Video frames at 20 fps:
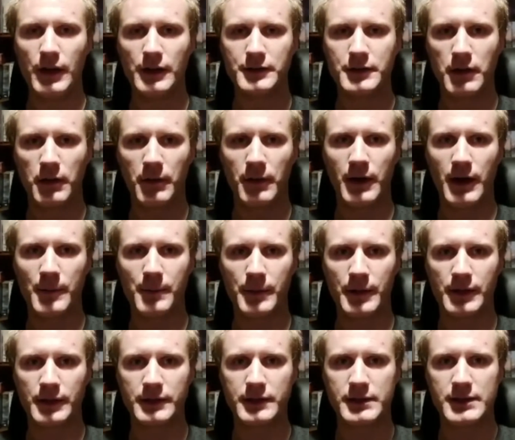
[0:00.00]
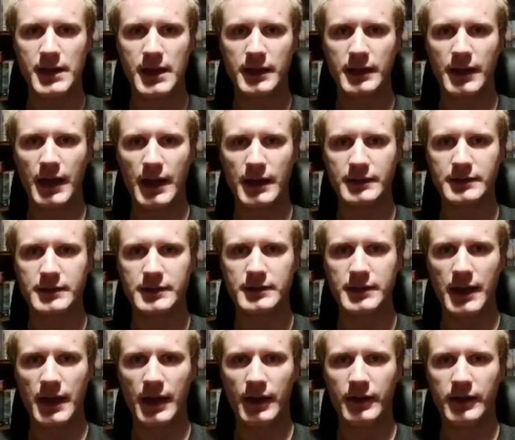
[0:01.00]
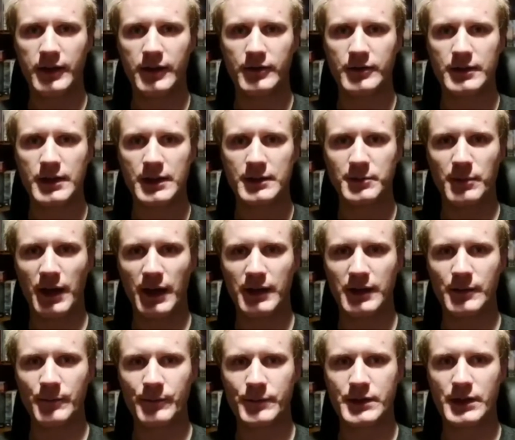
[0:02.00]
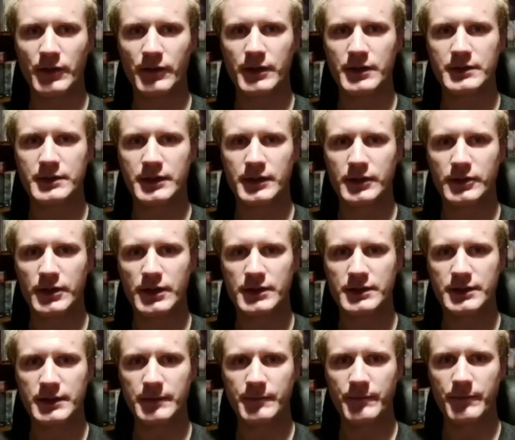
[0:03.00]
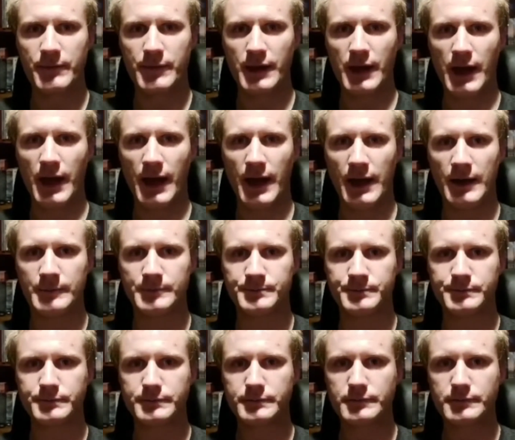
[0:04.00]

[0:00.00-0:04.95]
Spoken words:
So we're up at 10 cases now here in Tasmania. So it is increasing. Now